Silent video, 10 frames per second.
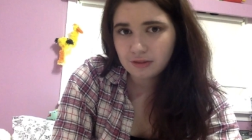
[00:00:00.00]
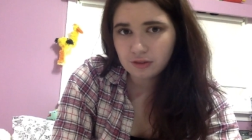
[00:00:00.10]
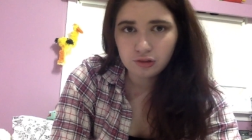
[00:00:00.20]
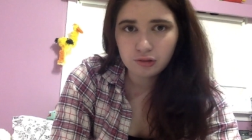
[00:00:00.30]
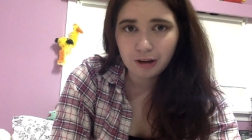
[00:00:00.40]
If
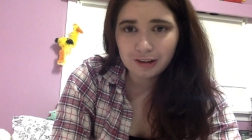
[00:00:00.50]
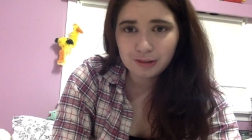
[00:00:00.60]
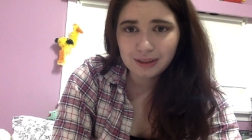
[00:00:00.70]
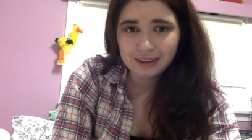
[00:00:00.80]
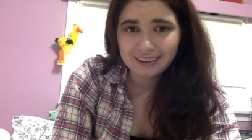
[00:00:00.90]
you do watch
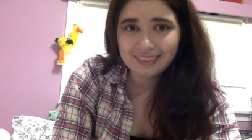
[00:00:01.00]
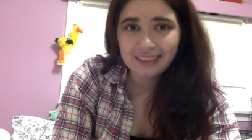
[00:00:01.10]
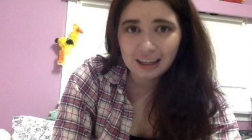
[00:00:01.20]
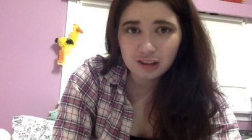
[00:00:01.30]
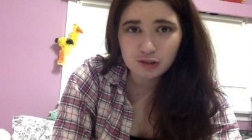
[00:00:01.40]
me, like,
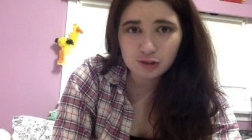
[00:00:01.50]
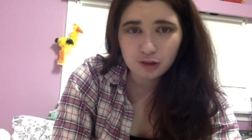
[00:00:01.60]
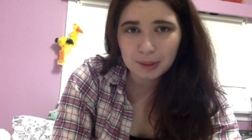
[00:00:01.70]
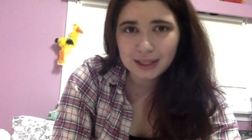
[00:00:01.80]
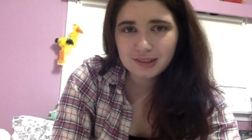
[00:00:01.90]
thank you
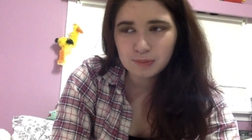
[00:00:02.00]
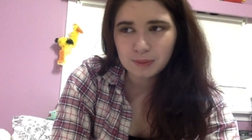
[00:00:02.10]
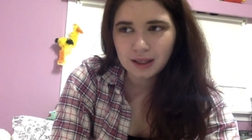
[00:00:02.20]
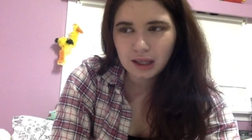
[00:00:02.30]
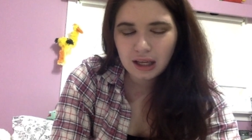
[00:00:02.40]
so much.
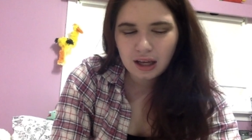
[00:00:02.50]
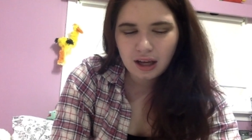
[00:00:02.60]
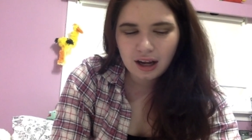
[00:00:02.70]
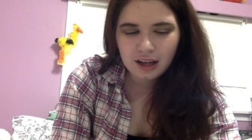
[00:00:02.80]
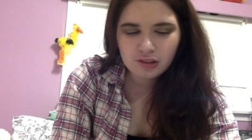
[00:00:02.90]
But
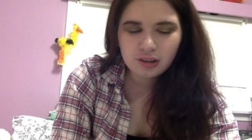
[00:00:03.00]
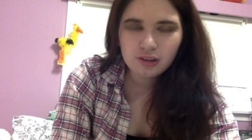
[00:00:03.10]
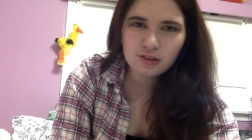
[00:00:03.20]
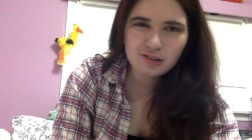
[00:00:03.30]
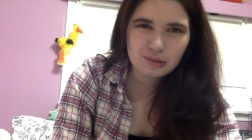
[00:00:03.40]
I joined
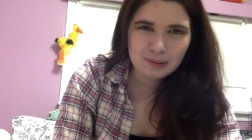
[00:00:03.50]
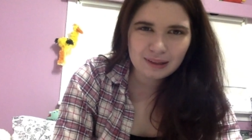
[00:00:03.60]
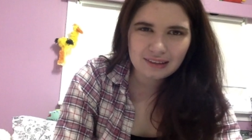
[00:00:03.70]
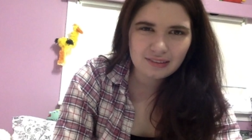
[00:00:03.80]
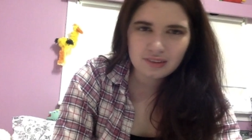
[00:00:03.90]
YouTube
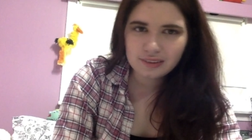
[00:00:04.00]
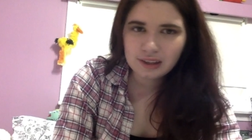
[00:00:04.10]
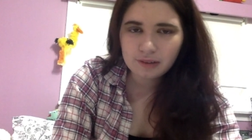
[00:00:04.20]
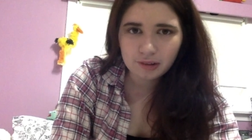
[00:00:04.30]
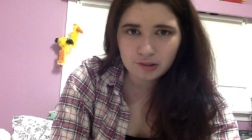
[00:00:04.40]
because it's something
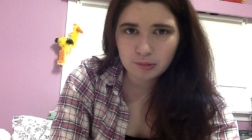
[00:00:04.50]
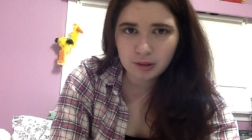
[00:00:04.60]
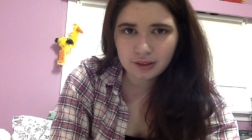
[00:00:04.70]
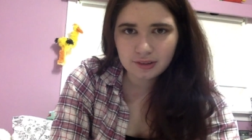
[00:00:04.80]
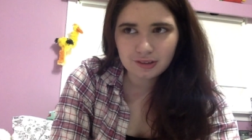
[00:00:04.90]
I've always
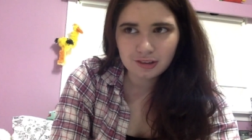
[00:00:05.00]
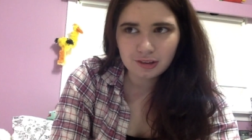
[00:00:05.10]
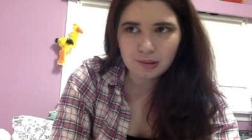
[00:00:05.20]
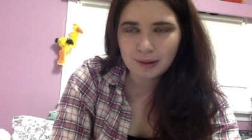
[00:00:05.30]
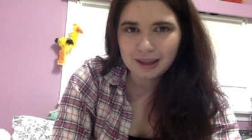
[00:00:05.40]
wanted to
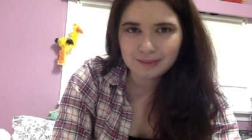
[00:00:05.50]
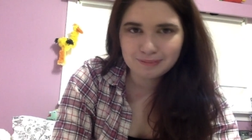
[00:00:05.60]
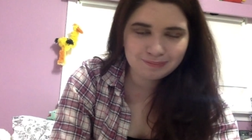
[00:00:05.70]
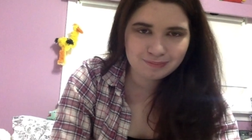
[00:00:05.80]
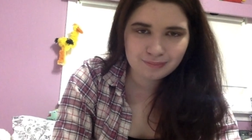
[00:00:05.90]
do, and
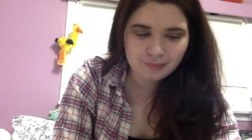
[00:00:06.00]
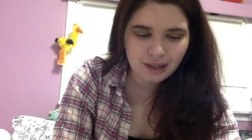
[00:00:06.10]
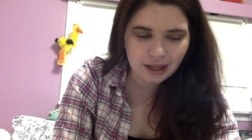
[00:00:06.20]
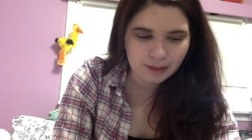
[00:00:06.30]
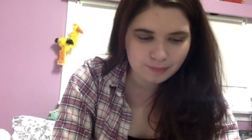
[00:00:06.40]

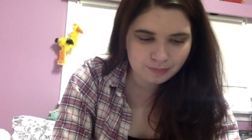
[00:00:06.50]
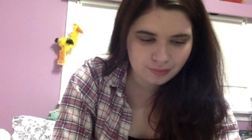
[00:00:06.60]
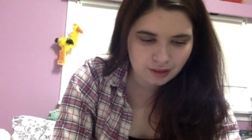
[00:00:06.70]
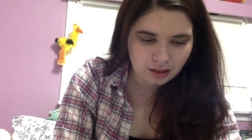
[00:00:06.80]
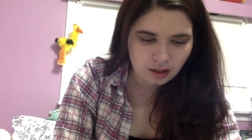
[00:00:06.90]
yeah.
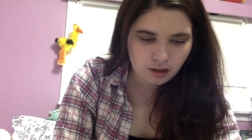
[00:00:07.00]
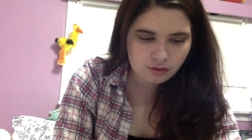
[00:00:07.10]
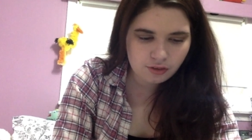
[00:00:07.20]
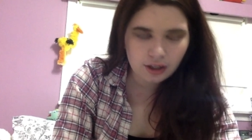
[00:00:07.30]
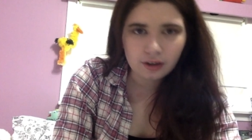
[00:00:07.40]

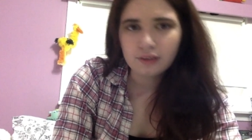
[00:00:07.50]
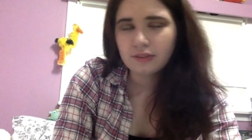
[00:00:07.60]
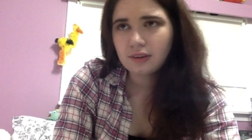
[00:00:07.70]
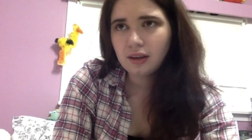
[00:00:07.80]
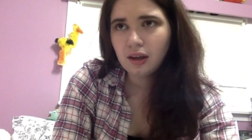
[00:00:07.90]
Fears.